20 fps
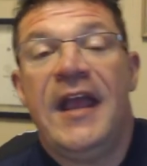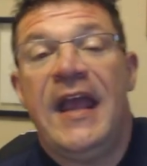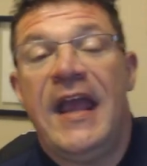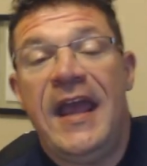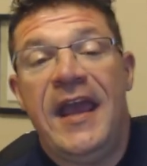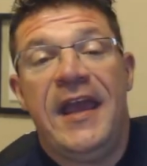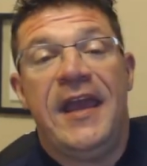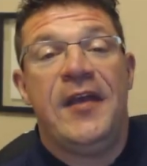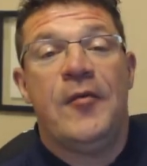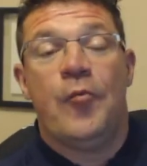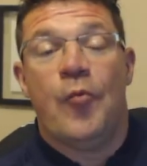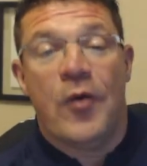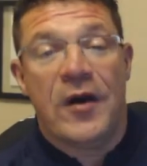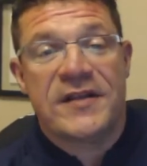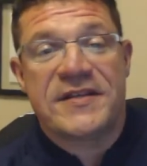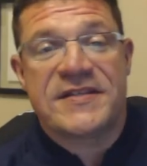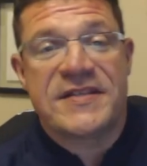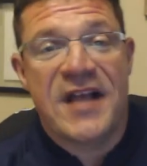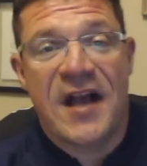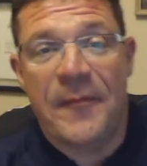Hey,
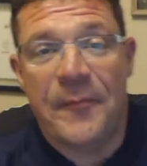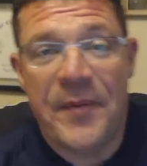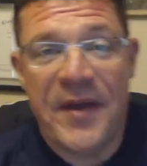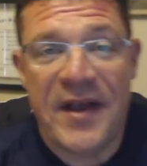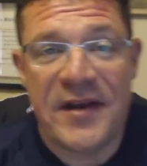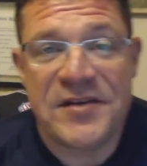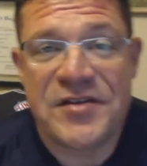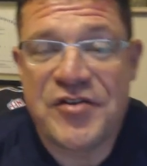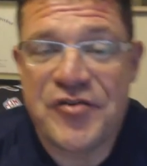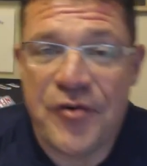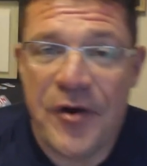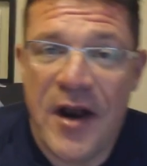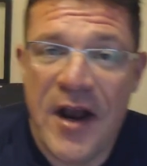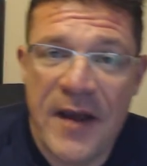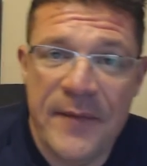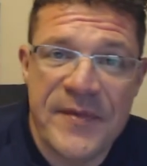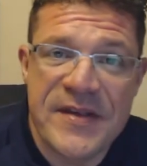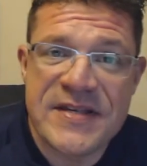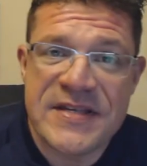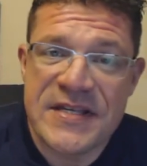what's up,
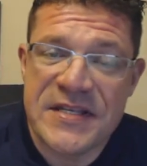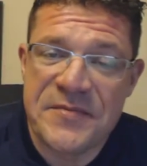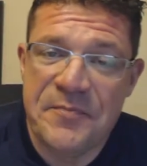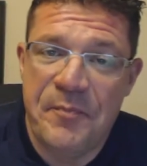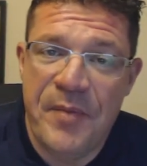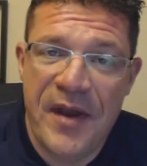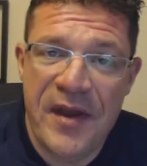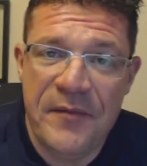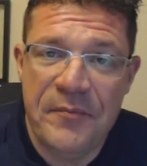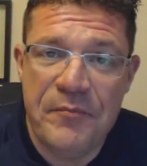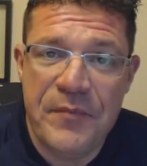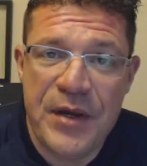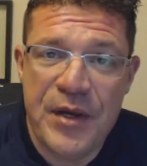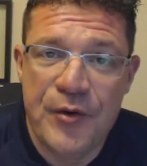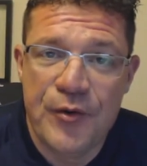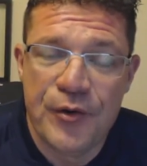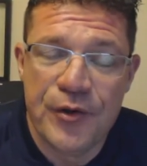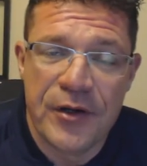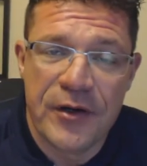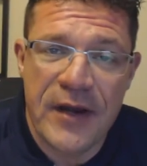xTribe? This is Ben
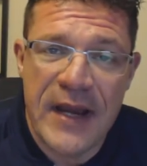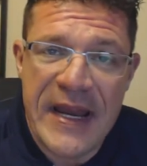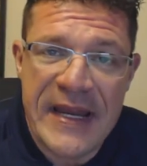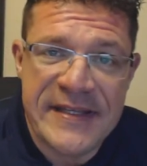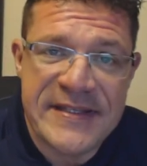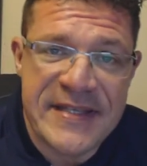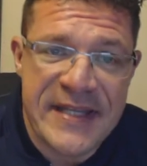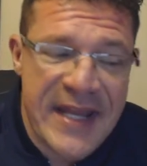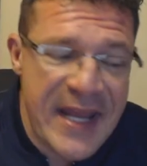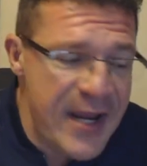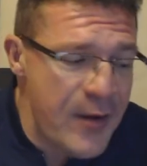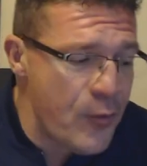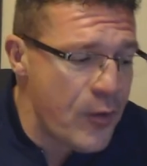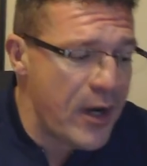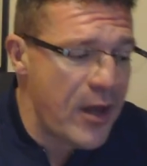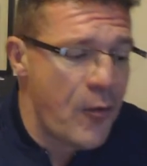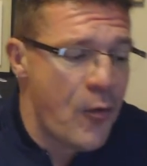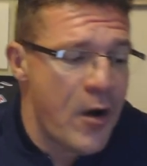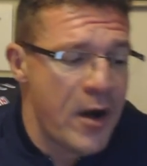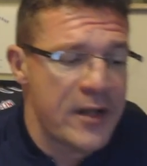Mueller, and today
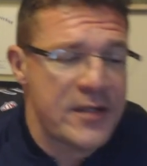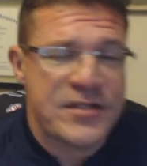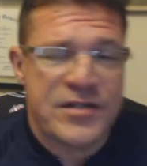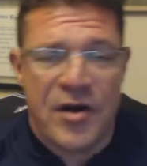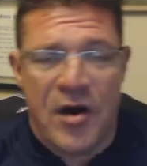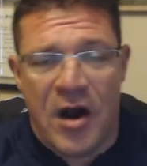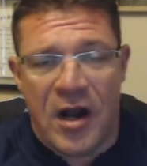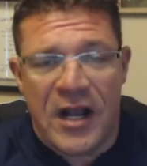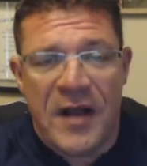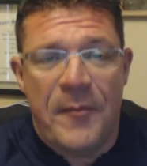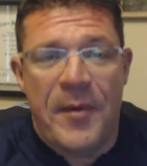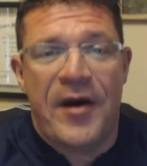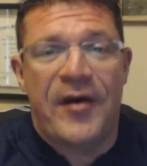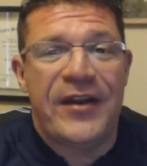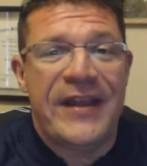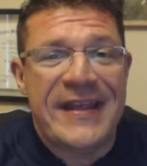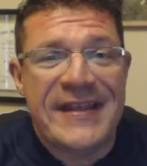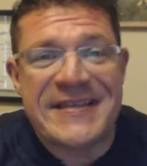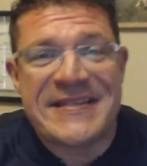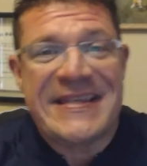what I want to talk
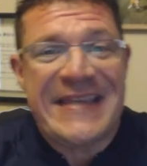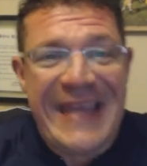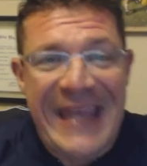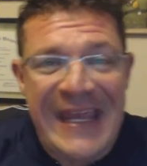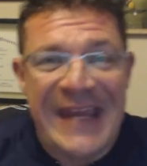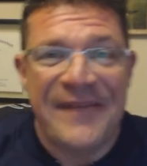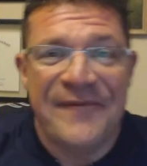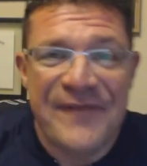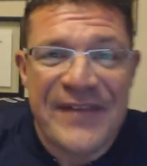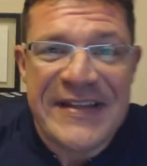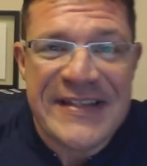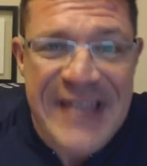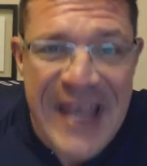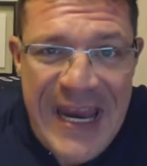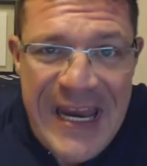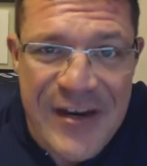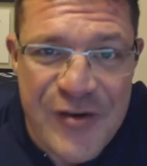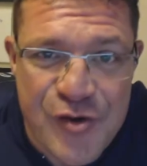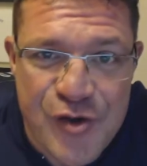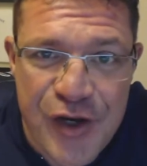about is the
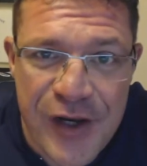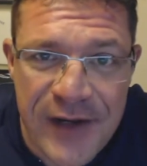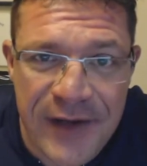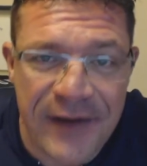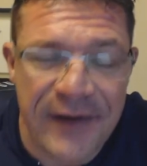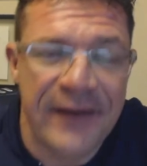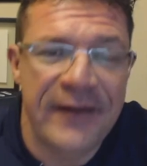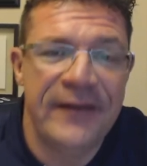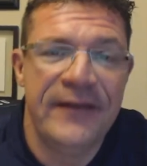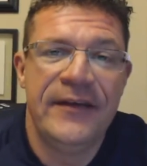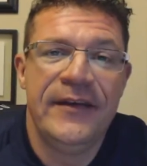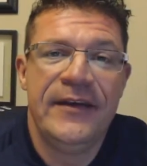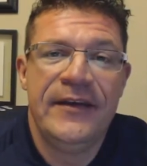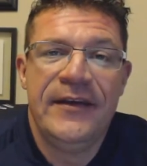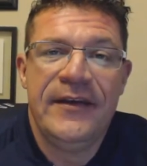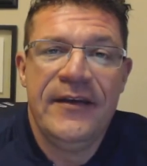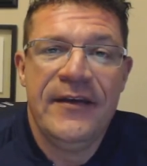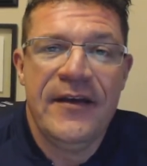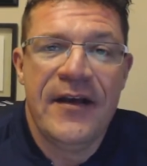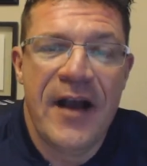invitation.
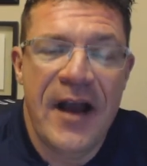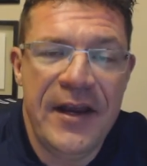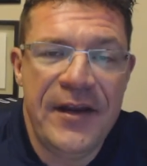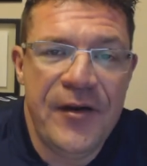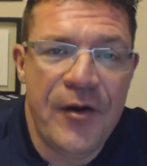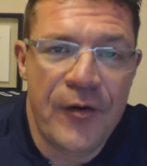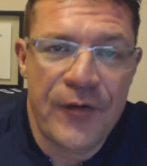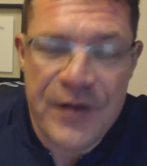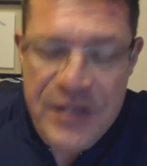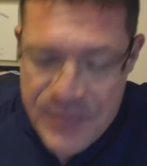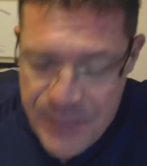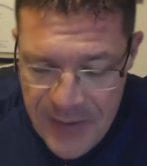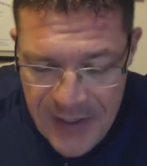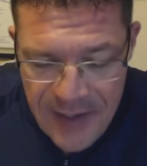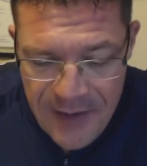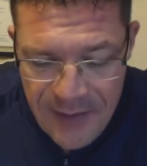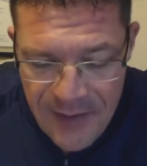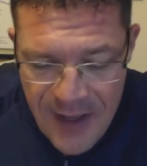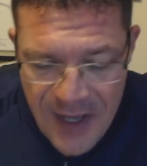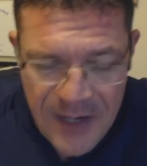I know there's
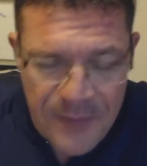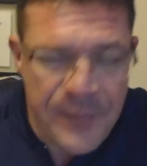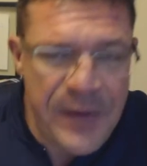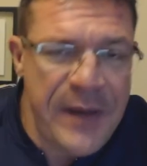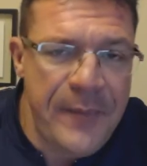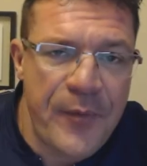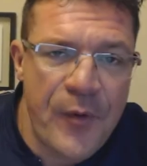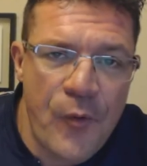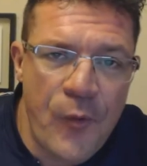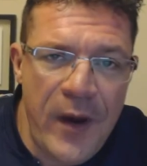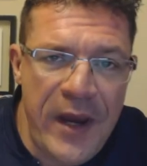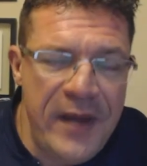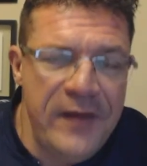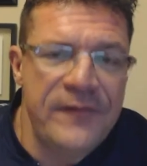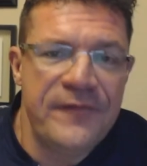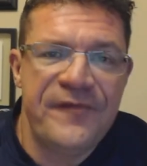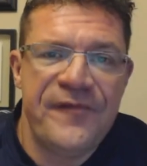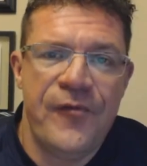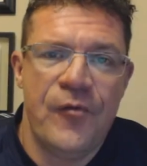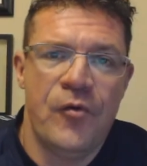been a lot of people
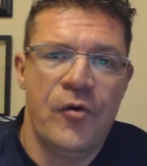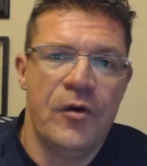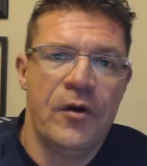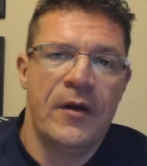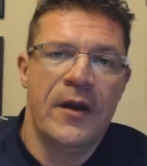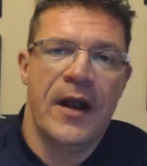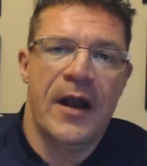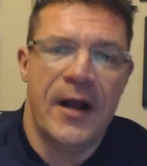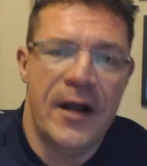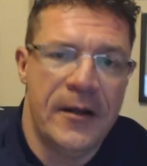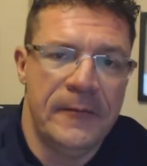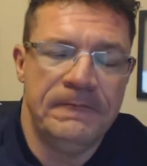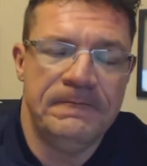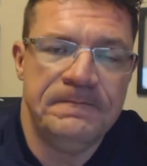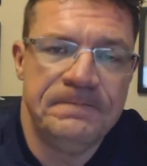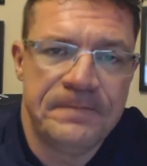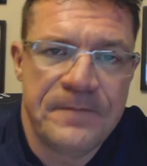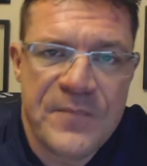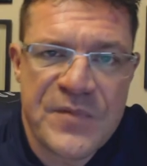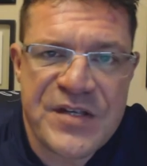waiting for
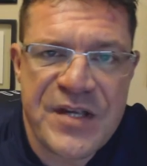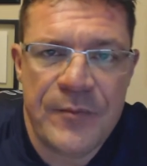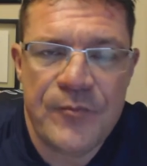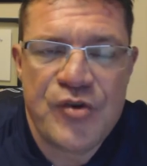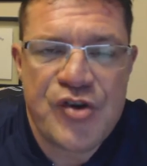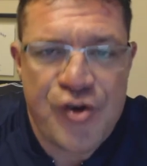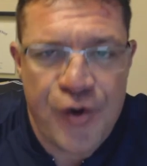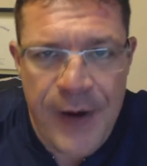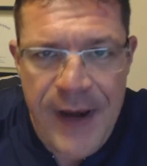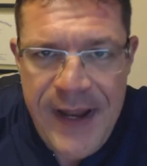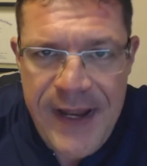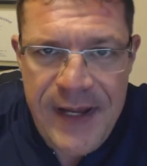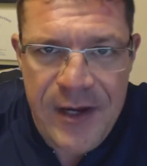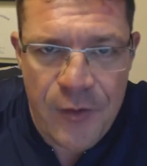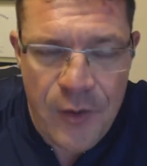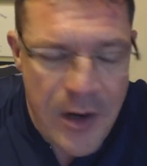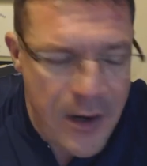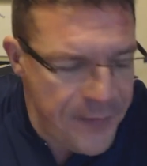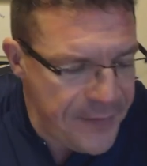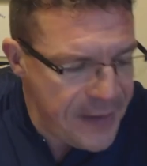some training
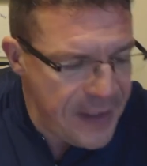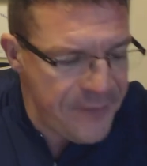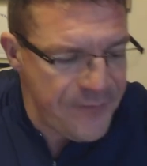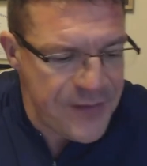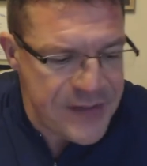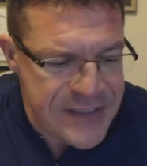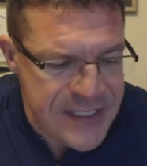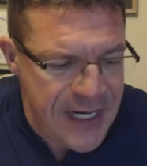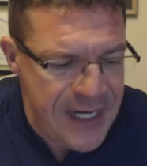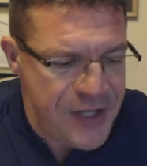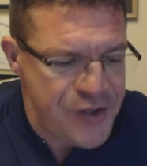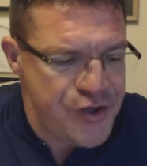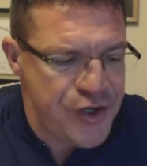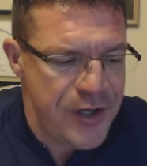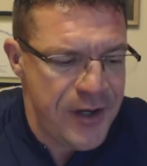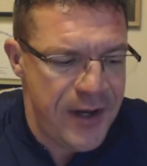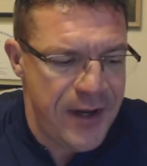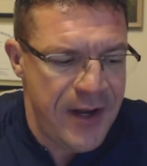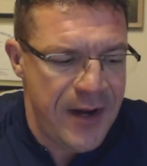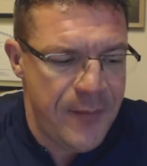around the
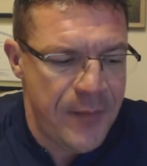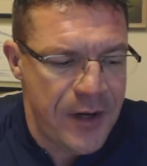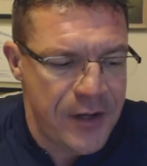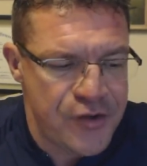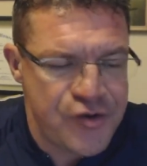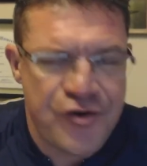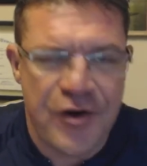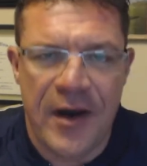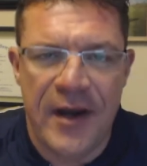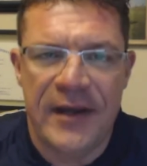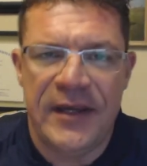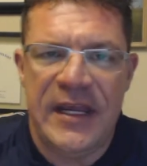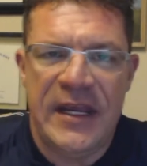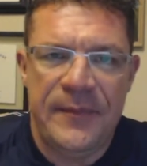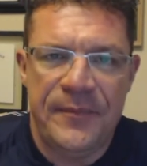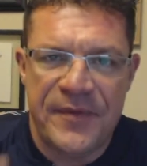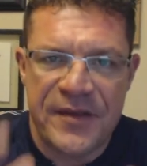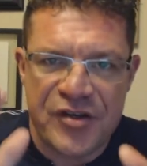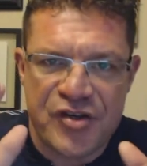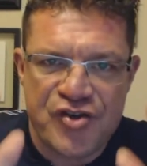invitation, and I'm going to try and
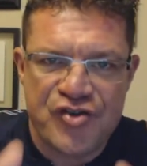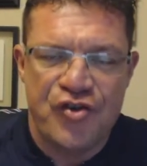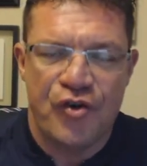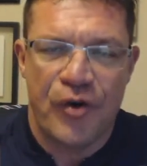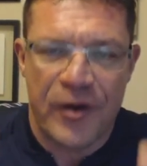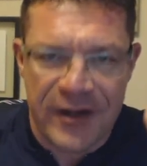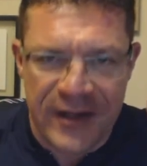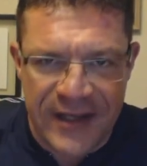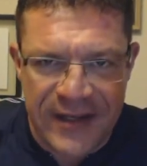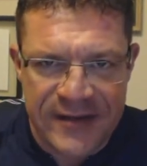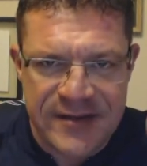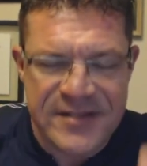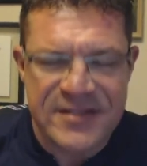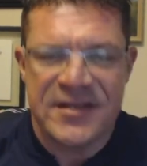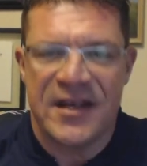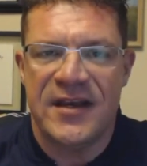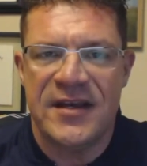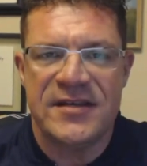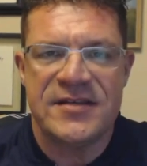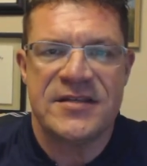keep this short and
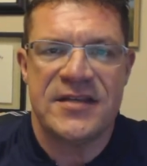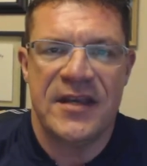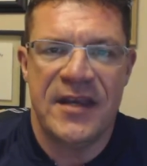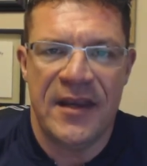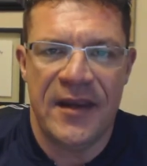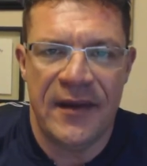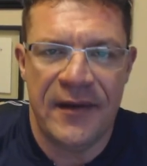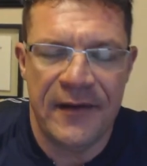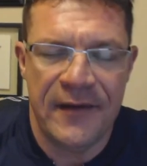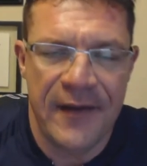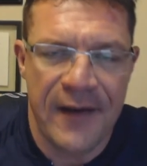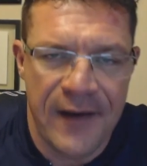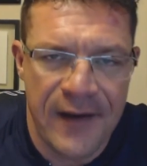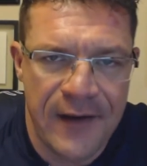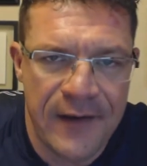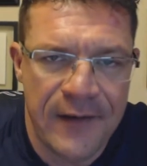concise and